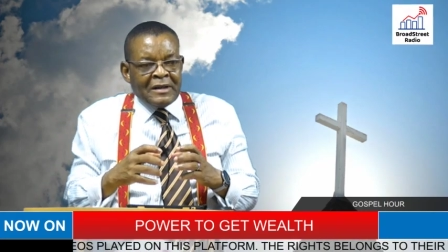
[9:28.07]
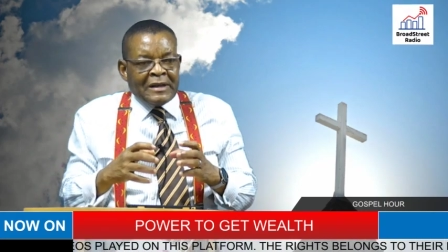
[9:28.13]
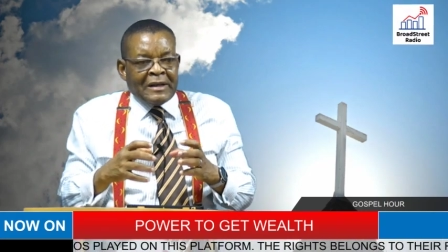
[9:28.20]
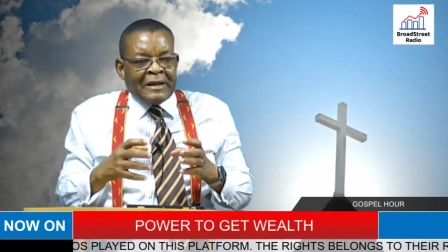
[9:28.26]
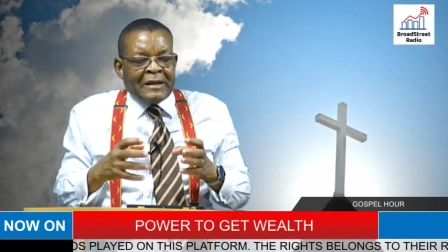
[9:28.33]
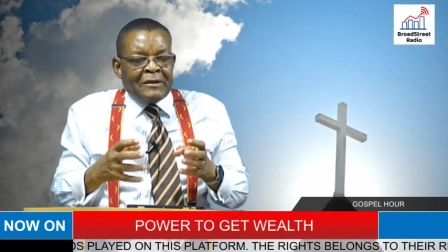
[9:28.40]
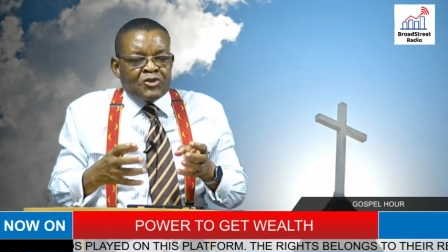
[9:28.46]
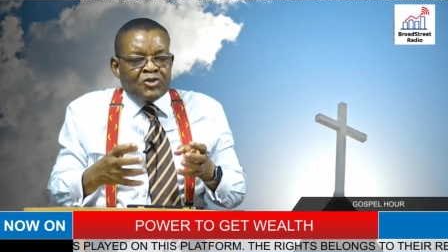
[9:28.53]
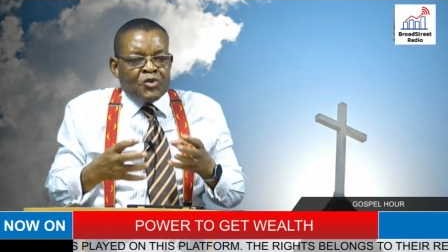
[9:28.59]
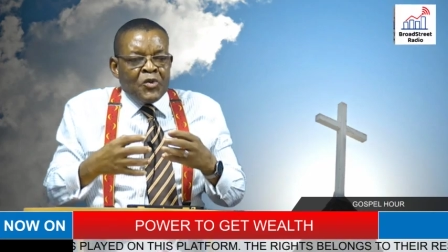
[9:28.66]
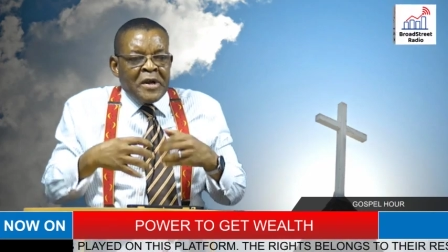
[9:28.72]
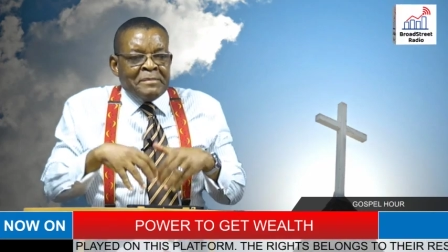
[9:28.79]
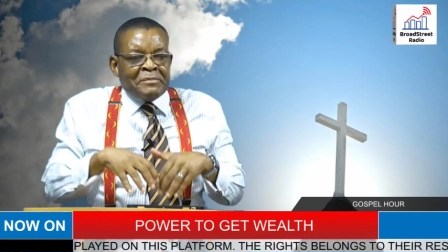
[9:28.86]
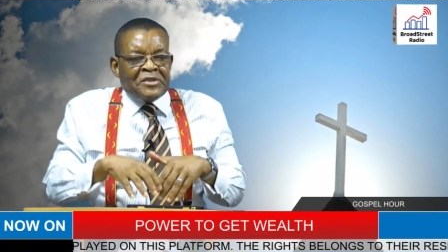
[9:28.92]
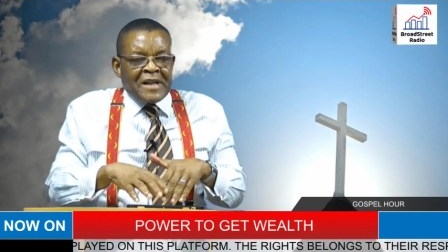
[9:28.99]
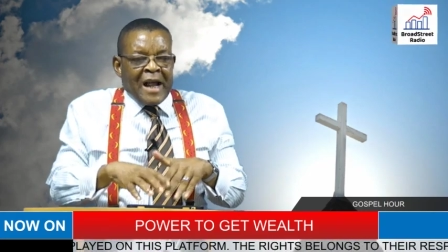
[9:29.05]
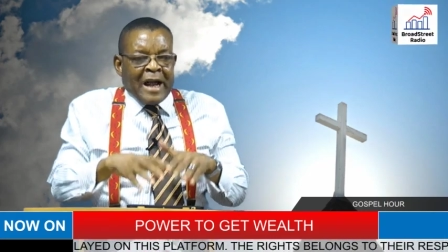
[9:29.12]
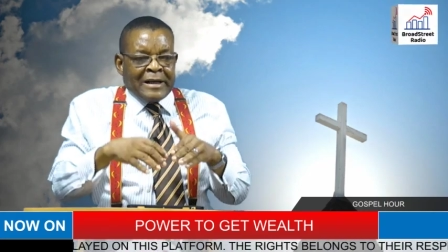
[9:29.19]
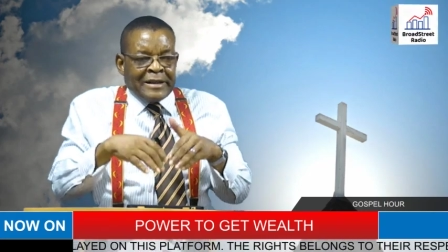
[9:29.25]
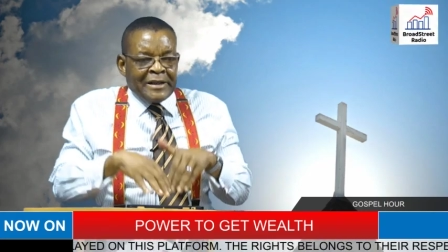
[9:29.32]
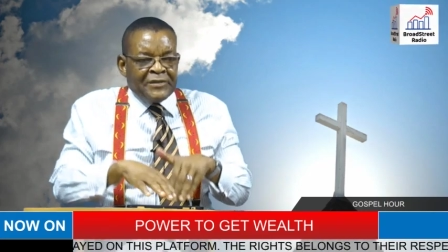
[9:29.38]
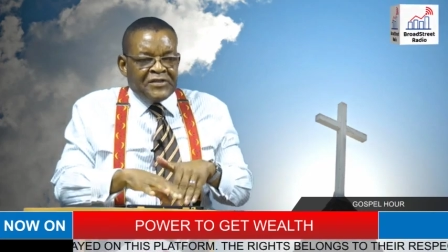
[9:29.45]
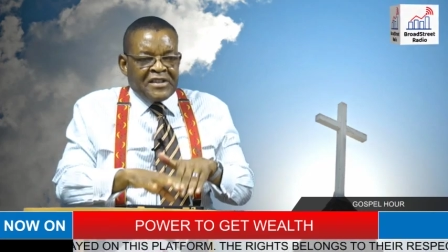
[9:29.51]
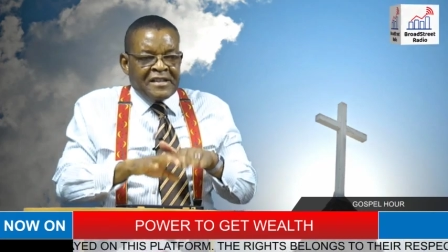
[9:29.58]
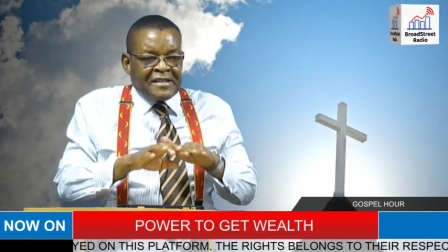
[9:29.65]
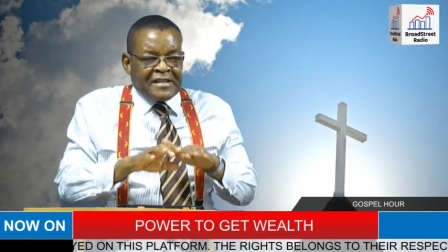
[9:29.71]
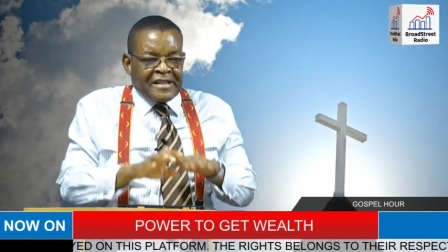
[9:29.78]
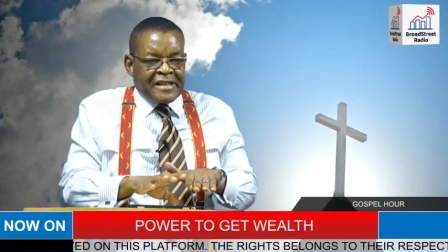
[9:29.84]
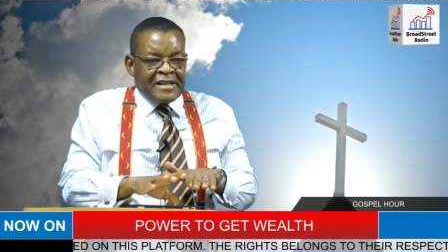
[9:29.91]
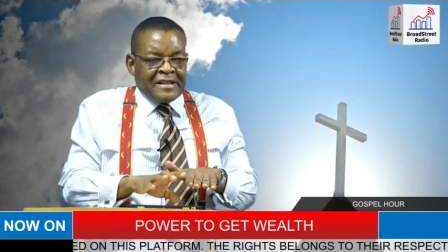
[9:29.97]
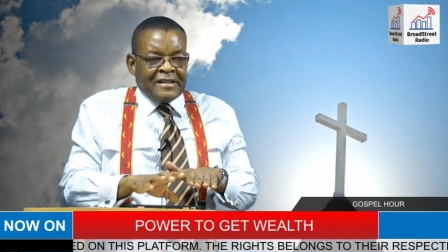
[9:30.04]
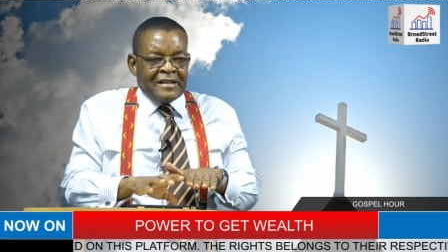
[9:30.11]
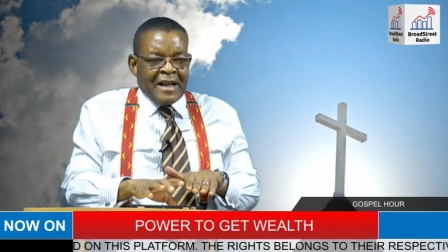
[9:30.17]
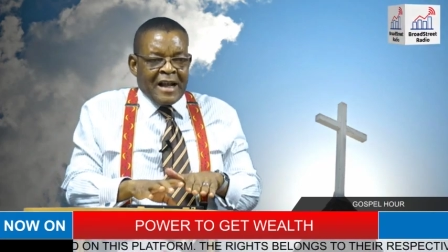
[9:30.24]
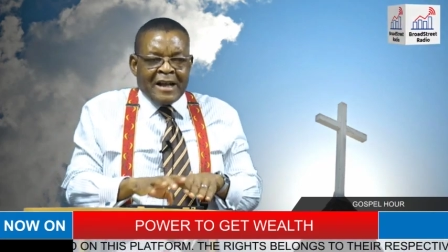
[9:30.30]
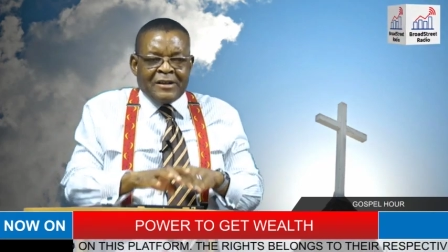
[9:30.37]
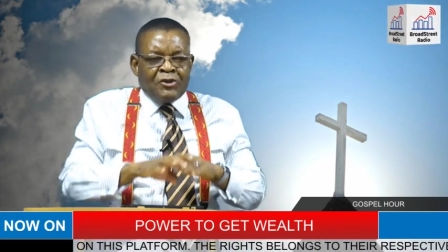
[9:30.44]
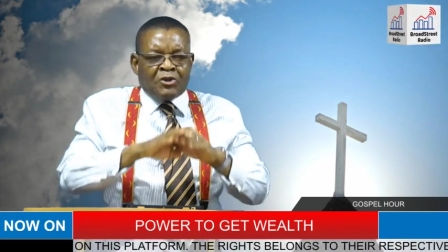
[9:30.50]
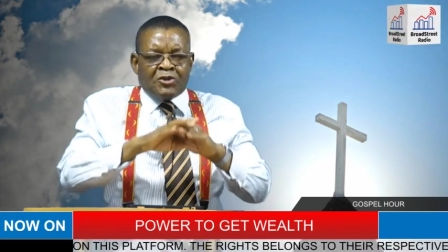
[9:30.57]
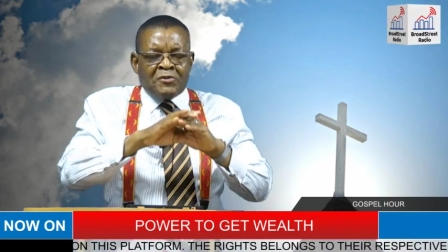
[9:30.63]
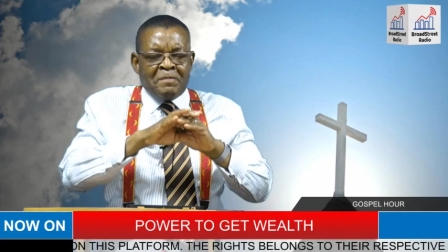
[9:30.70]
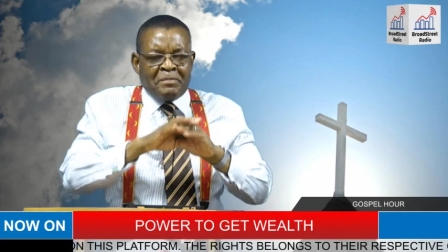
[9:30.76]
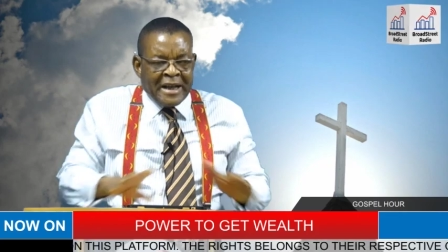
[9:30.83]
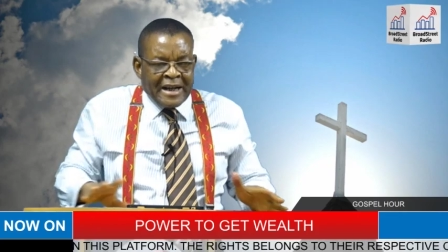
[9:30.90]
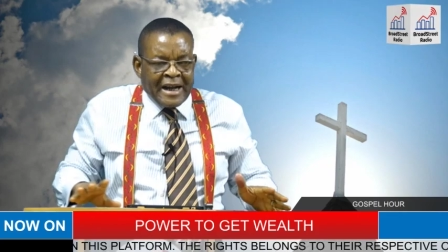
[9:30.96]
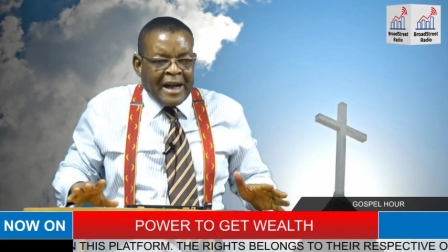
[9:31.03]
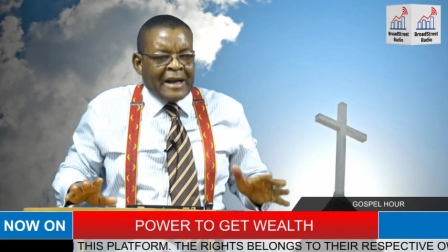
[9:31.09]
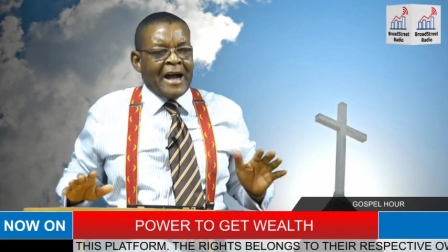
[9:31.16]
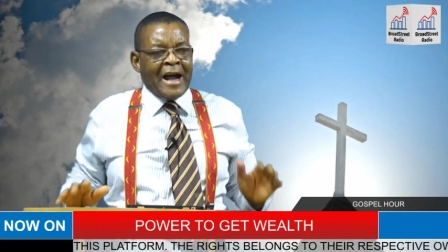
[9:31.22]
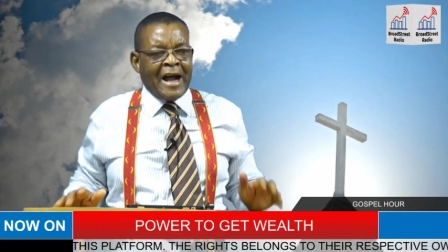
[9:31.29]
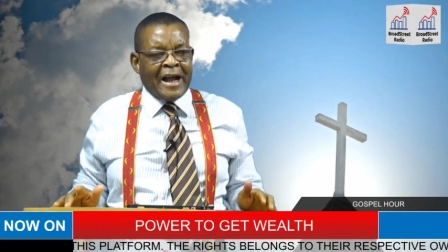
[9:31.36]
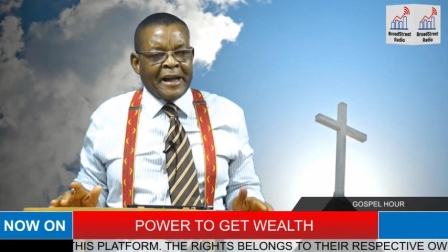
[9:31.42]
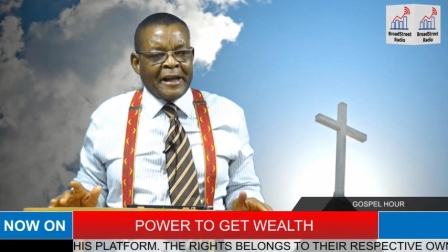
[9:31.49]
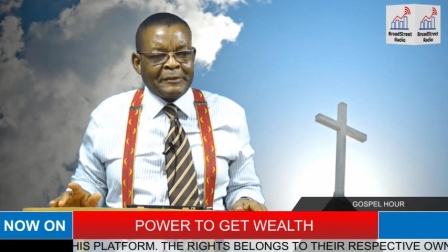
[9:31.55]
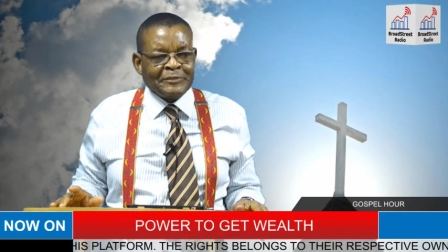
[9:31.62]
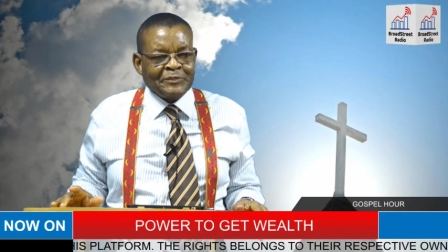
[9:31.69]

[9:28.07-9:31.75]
swims and lives in sin and doesn't blink an eye.